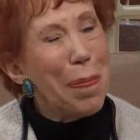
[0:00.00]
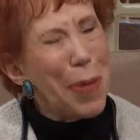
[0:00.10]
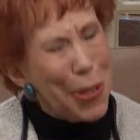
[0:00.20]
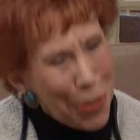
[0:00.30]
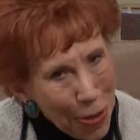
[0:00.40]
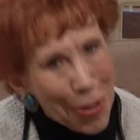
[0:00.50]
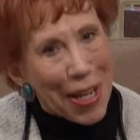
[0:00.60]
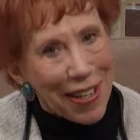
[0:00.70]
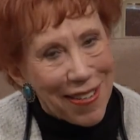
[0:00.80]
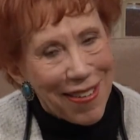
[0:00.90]
But do
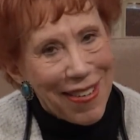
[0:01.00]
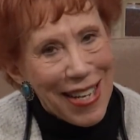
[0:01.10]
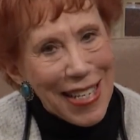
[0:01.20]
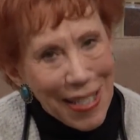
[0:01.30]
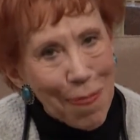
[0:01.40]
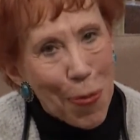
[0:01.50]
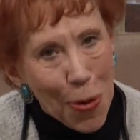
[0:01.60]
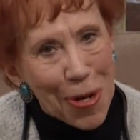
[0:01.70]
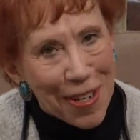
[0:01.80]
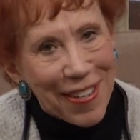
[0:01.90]
it. It's
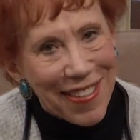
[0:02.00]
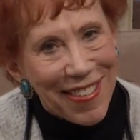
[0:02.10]
important.